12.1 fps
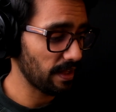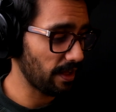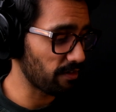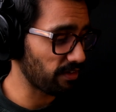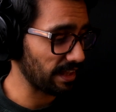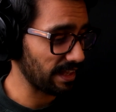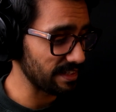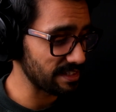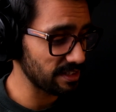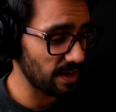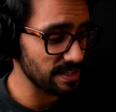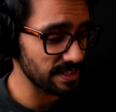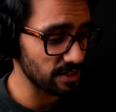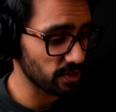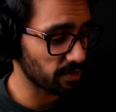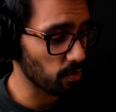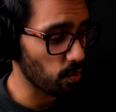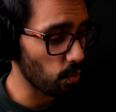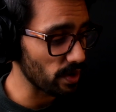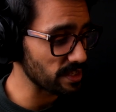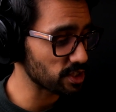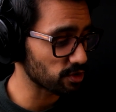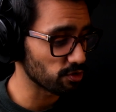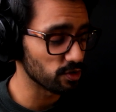kind of like concisely try to
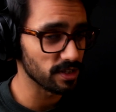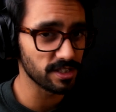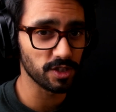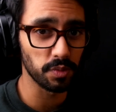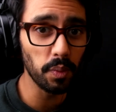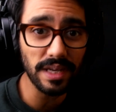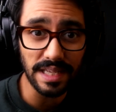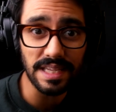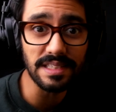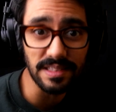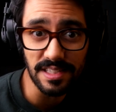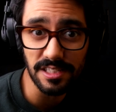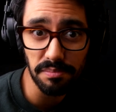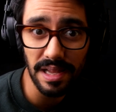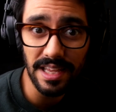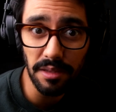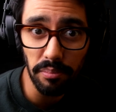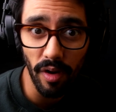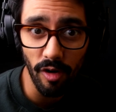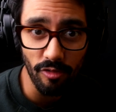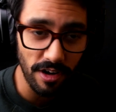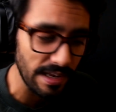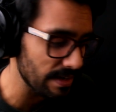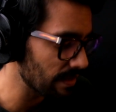whiz through this, because we want to get to the smelling part,
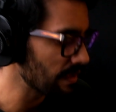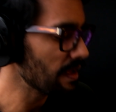right?